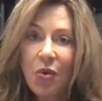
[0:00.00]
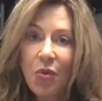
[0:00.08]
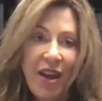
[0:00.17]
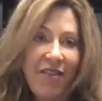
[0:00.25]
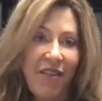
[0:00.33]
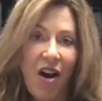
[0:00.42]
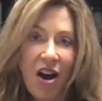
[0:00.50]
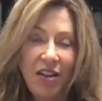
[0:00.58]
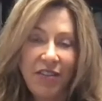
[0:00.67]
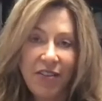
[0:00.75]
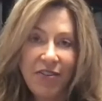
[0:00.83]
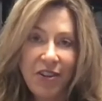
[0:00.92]
We have all
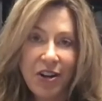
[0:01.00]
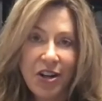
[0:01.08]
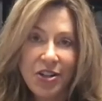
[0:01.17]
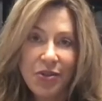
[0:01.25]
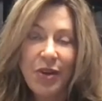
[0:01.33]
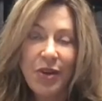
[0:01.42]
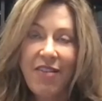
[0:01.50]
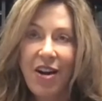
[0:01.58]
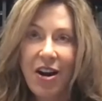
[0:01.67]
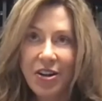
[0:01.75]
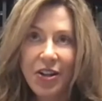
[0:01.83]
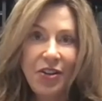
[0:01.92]
of our furniture, we have
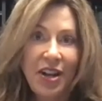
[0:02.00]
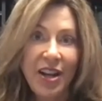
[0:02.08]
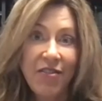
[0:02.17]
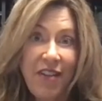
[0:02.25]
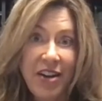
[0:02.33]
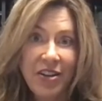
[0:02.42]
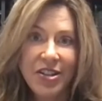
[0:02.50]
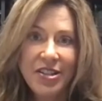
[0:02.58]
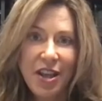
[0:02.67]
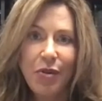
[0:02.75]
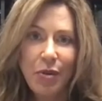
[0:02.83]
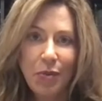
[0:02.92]
our unique vendors
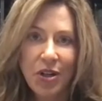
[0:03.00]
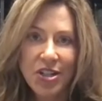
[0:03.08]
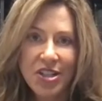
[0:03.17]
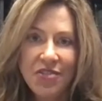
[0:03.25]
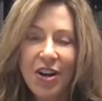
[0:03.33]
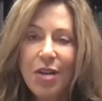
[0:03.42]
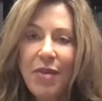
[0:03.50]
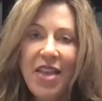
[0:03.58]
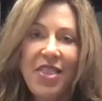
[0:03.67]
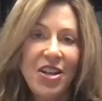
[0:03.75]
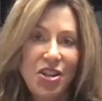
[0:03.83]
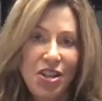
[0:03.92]
that we purchase from,
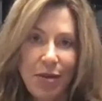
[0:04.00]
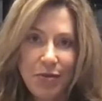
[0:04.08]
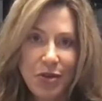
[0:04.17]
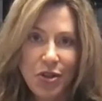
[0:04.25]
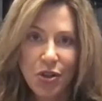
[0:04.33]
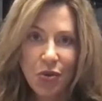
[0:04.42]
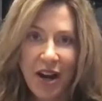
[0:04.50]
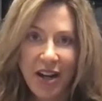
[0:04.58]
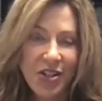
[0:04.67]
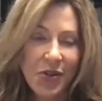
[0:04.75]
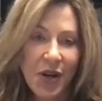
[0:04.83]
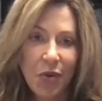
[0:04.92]
and they ship
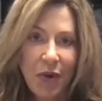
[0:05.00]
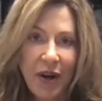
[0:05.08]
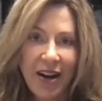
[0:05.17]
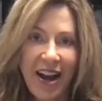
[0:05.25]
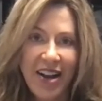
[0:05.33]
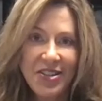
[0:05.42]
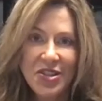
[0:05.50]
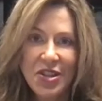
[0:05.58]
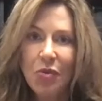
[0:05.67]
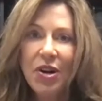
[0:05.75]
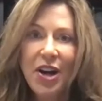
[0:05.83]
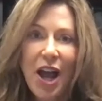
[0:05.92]
direct to our warehouse.
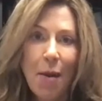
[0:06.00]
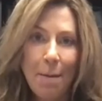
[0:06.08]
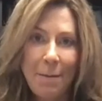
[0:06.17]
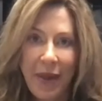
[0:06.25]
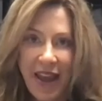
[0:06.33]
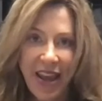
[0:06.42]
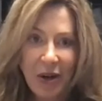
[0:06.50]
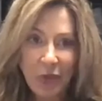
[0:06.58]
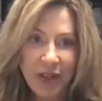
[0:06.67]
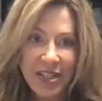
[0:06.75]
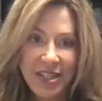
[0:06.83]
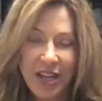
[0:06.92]
So we're not paying
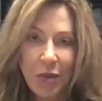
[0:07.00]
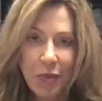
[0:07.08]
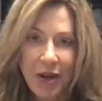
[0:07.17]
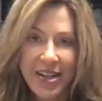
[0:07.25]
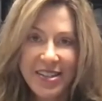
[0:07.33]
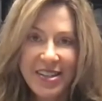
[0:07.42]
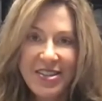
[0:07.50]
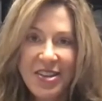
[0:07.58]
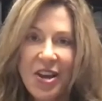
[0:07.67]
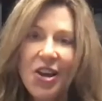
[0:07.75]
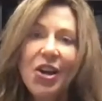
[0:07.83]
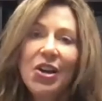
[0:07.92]
retail prices.
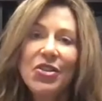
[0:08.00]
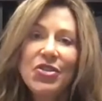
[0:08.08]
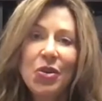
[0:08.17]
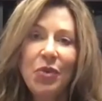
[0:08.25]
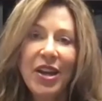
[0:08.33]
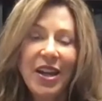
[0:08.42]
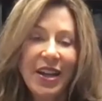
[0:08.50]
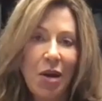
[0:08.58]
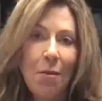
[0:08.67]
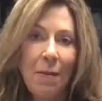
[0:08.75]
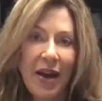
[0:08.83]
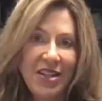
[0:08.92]
So we can get
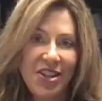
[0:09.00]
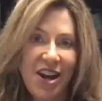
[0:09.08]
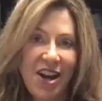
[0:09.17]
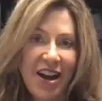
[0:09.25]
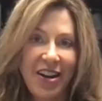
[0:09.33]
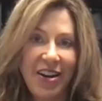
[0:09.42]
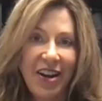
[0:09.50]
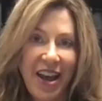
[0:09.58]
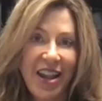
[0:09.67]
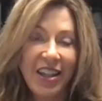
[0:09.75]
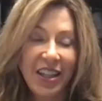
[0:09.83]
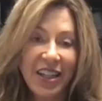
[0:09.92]
a much higher
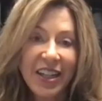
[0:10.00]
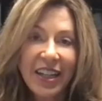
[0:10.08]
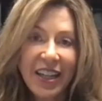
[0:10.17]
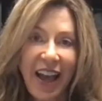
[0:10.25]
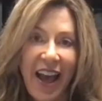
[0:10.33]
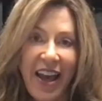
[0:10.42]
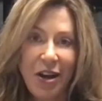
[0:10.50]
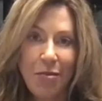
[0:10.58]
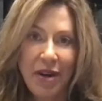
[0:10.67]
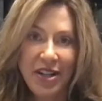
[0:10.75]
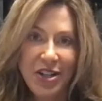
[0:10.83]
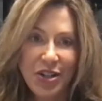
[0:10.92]
end look at a
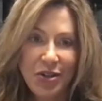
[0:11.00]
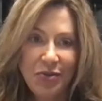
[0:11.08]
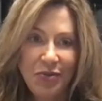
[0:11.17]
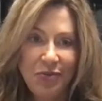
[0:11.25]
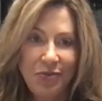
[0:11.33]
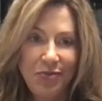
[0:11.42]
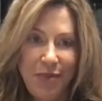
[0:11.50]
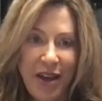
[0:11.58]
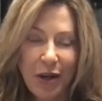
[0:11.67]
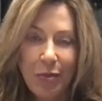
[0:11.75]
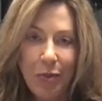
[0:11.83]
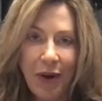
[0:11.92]
much
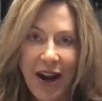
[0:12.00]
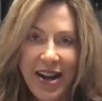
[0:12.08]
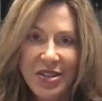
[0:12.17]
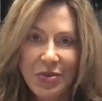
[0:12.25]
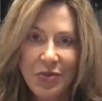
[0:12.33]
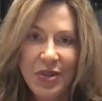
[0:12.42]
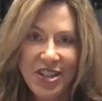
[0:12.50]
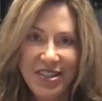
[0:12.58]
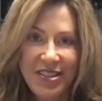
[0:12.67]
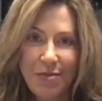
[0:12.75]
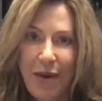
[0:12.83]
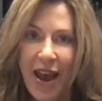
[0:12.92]
better price, which
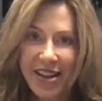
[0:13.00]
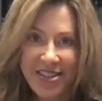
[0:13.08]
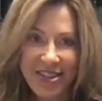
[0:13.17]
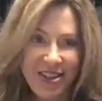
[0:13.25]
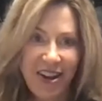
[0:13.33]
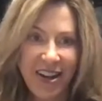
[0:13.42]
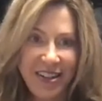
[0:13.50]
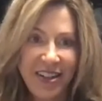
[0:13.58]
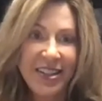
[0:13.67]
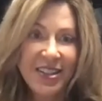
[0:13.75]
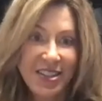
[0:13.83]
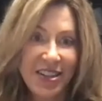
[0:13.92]
is passed on
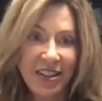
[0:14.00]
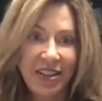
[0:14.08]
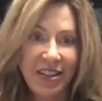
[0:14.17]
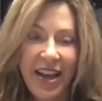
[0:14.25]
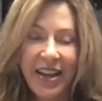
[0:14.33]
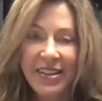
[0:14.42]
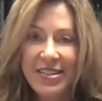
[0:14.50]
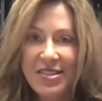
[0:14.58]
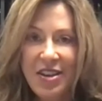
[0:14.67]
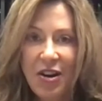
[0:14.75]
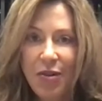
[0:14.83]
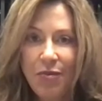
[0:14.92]
to the client.
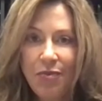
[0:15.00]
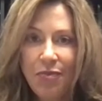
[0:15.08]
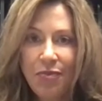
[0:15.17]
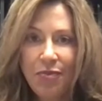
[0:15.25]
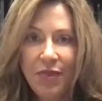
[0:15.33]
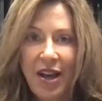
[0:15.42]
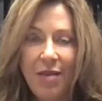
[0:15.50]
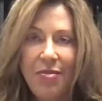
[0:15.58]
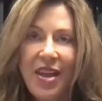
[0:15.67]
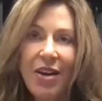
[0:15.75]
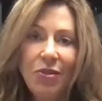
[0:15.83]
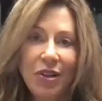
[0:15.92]
So
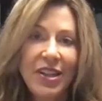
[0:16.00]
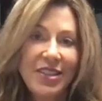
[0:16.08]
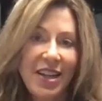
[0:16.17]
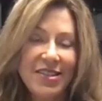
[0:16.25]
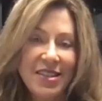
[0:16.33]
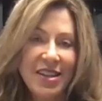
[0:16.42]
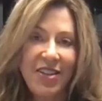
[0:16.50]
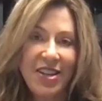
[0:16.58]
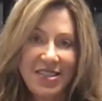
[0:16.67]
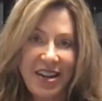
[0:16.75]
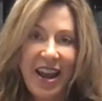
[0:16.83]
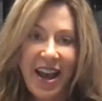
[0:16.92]
that really does give
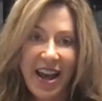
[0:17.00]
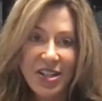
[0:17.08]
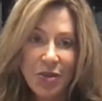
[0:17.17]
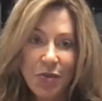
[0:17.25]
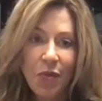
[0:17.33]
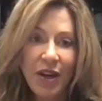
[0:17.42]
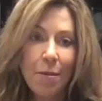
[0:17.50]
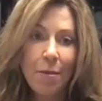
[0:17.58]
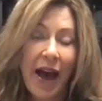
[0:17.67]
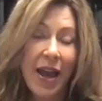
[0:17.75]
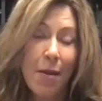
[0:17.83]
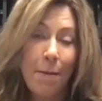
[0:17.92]
us an edge when we can
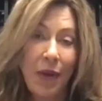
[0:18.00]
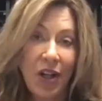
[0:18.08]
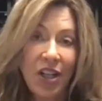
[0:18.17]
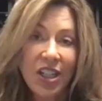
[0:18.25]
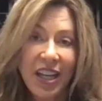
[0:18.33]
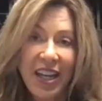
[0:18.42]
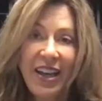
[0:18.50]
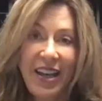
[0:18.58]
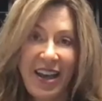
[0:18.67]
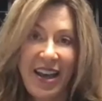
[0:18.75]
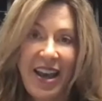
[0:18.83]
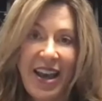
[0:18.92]
buy in bulk.
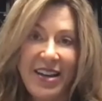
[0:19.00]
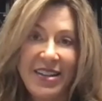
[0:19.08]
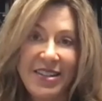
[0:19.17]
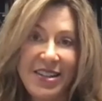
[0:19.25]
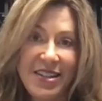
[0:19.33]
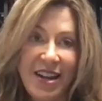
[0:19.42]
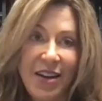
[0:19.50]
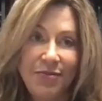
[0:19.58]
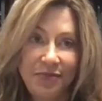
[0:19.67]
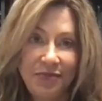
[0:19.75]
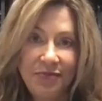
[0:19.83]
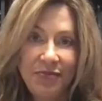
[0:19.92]
Yeah.
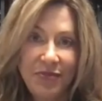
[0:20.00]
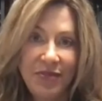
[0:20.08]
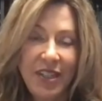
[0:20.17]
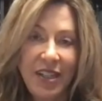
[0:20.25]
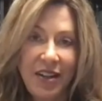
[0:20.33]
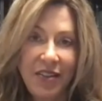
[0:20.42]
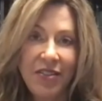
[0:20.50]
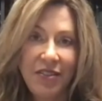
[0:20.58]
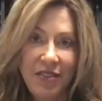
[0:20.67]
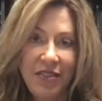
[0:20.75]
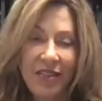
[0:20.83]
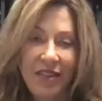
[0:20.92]
And, you know,
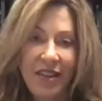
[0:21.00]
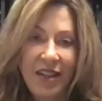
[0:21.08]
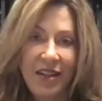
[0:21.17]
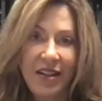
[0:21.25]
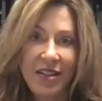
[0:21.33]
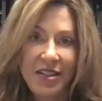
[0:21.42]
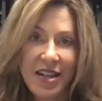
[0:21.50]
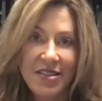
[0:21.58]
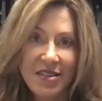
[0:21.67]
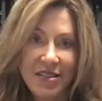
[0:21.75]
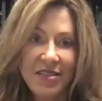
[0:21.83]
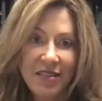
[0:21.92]
it
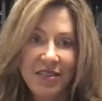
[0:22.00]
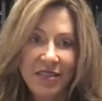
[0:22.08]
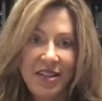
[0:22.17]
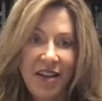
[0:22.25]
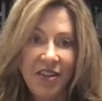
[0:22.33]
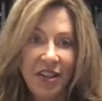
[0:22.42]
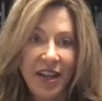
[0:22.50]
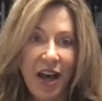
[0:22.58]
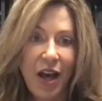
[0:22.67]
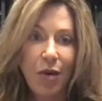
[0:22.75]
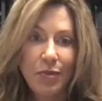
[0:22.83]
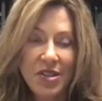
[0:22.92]
does definitely help.